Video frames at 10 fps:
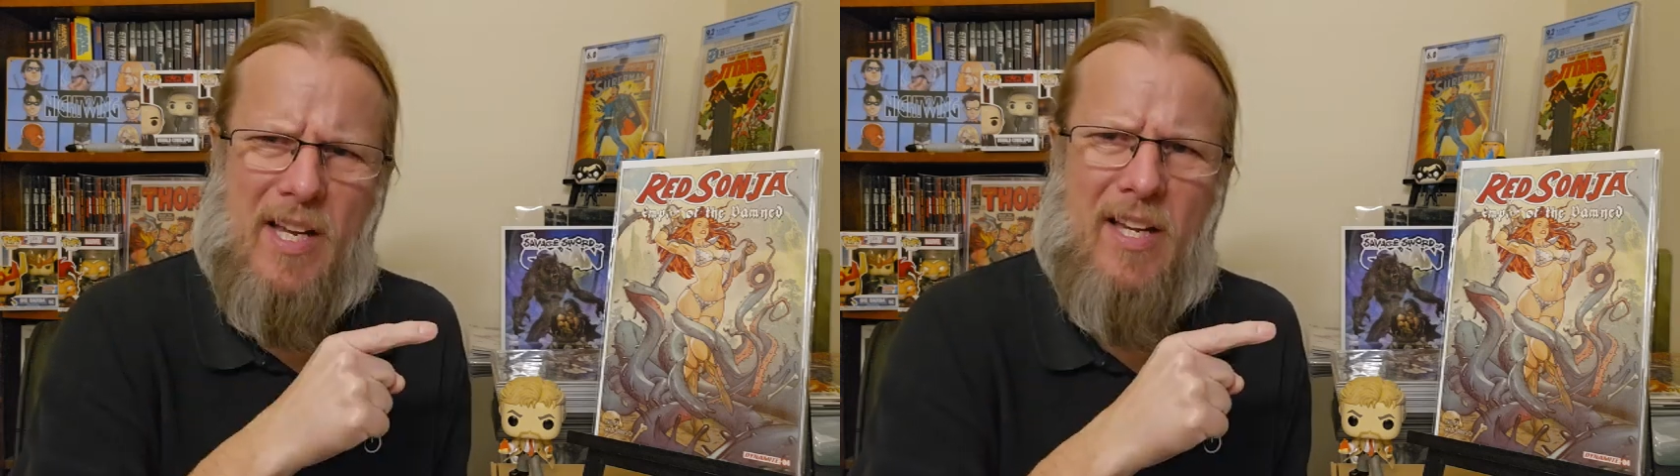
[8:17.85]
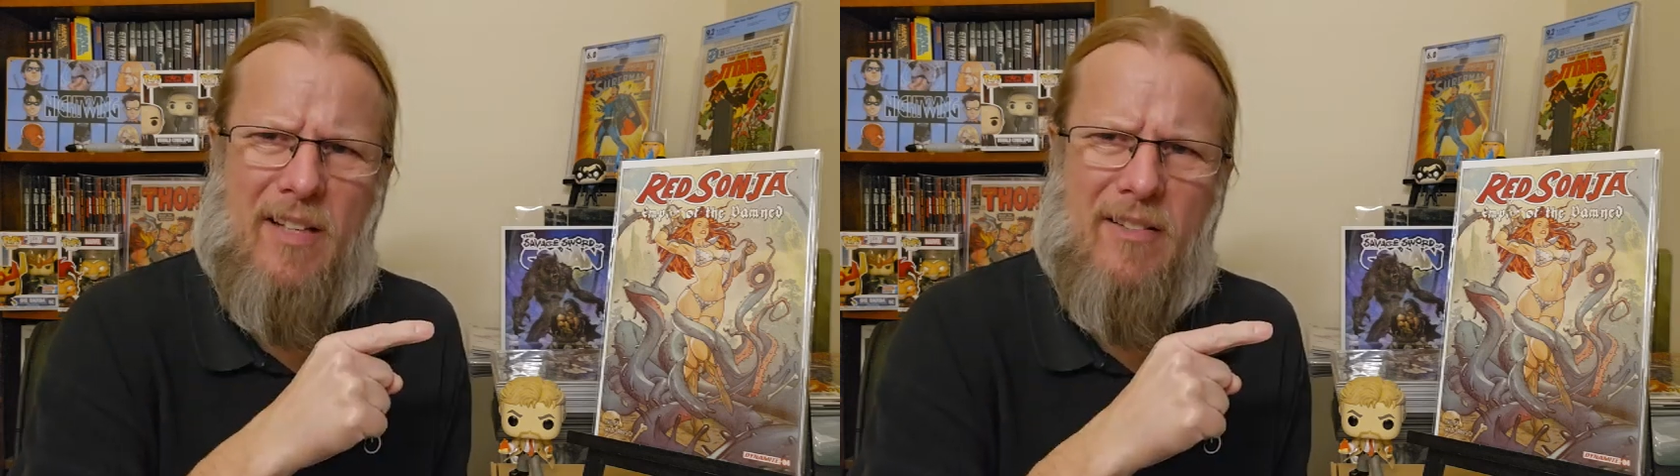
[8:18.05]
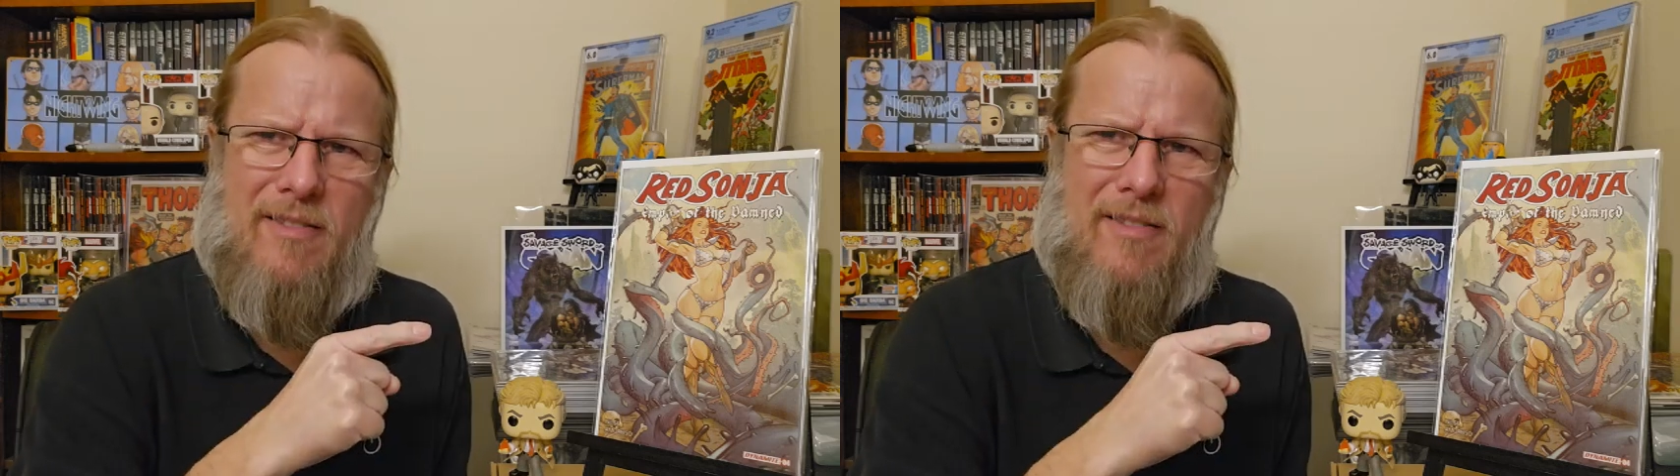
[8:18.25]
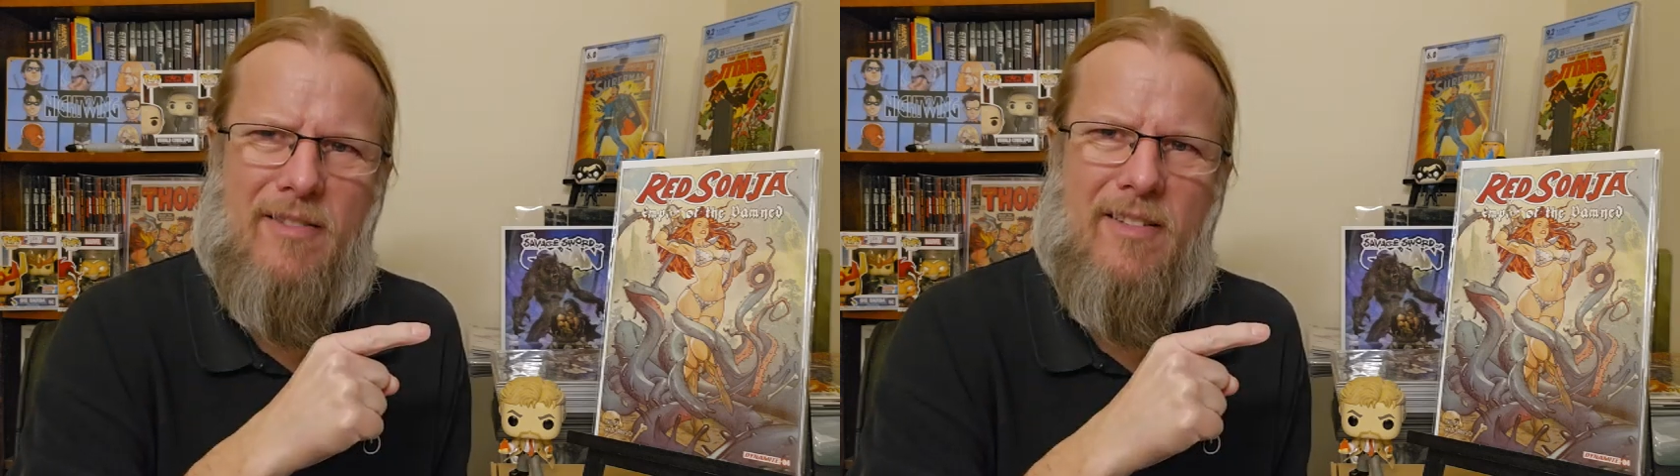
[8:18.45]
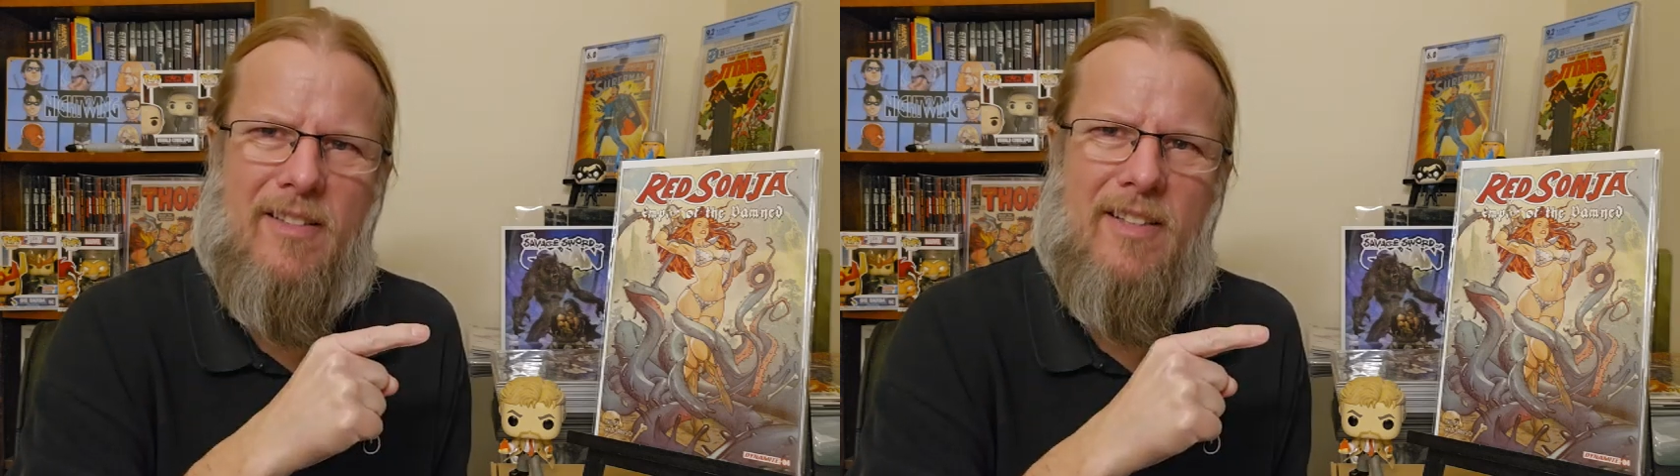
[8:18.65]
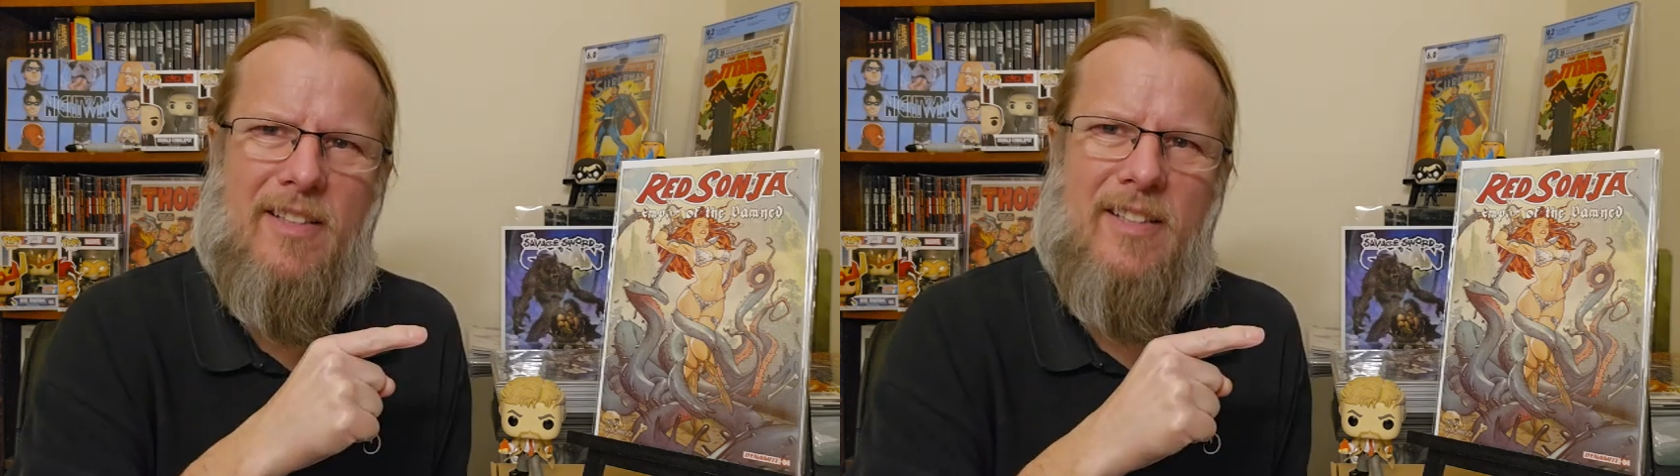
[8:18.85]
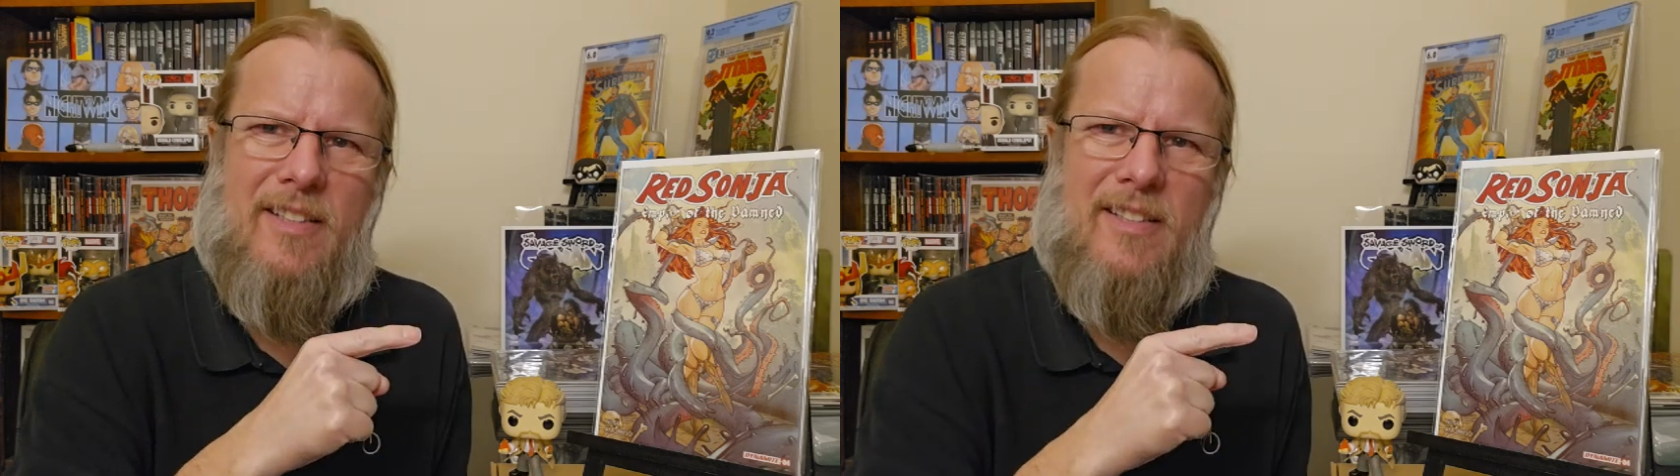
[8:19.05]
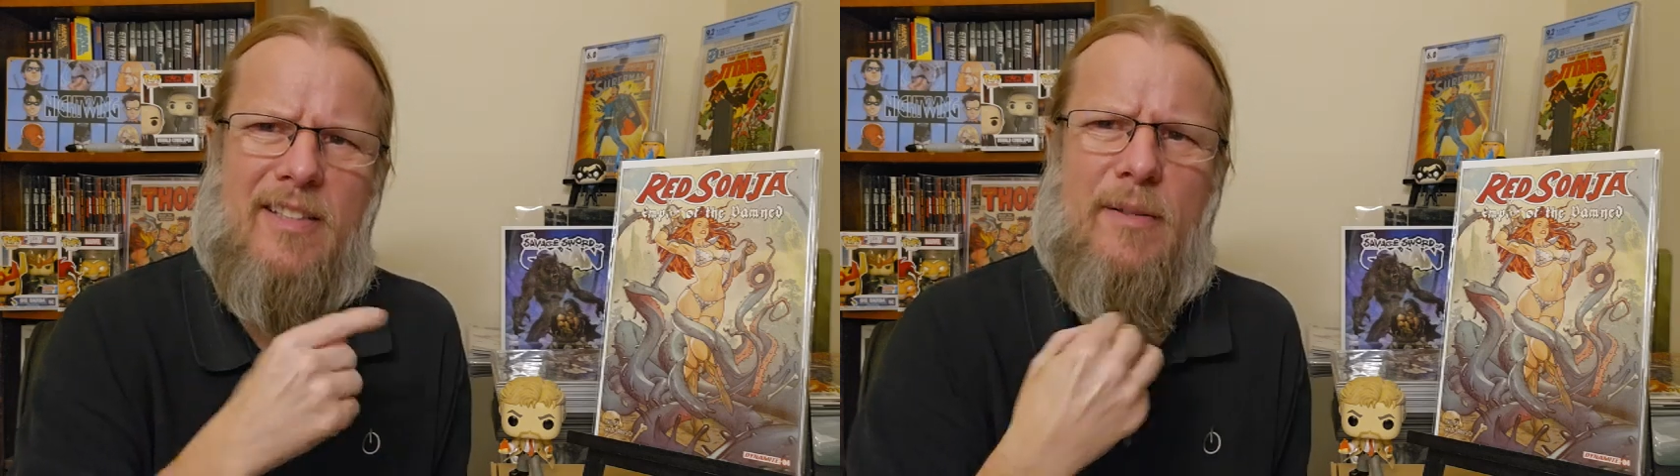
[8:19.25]
it.
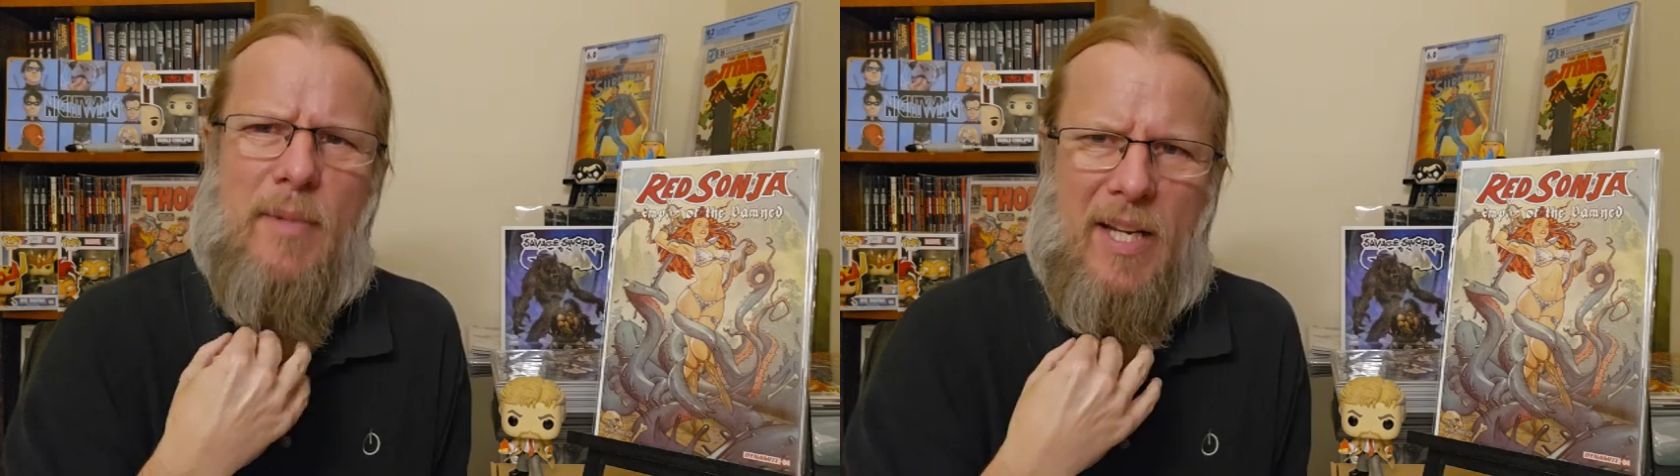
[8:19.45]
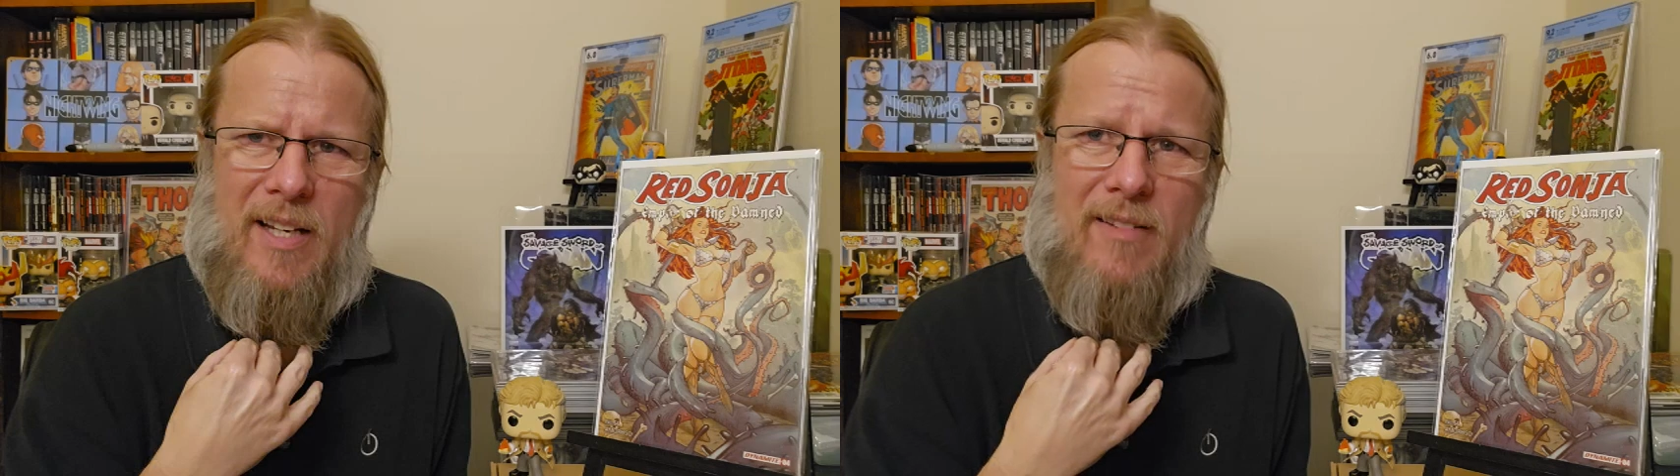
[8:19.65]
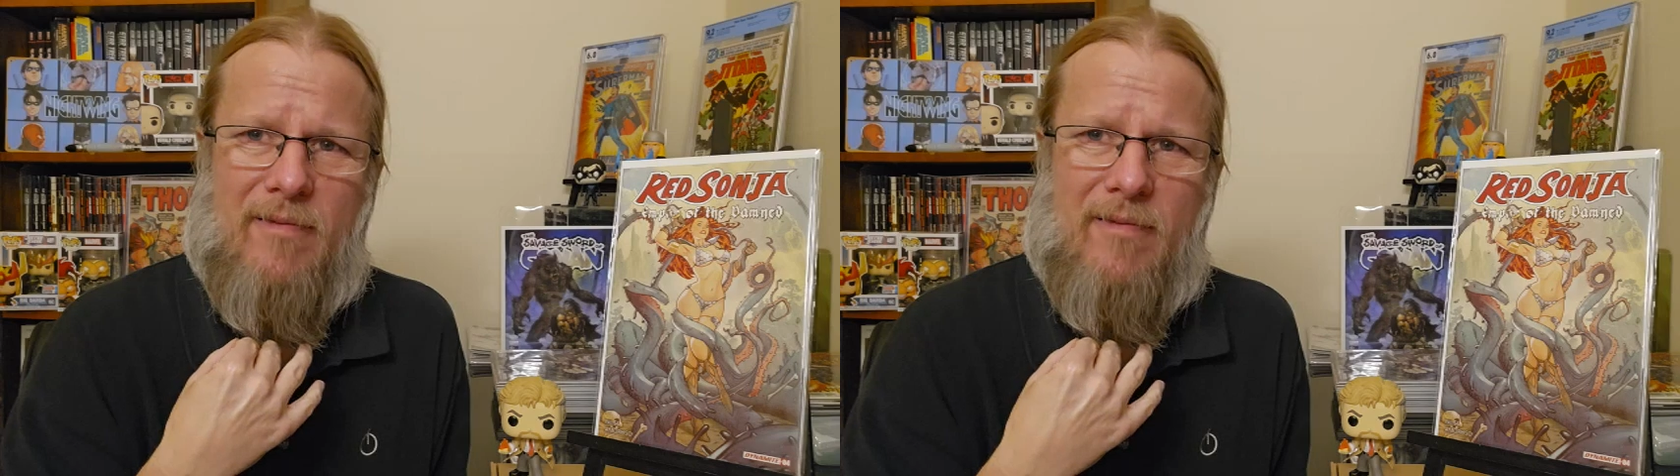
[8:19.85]
To me.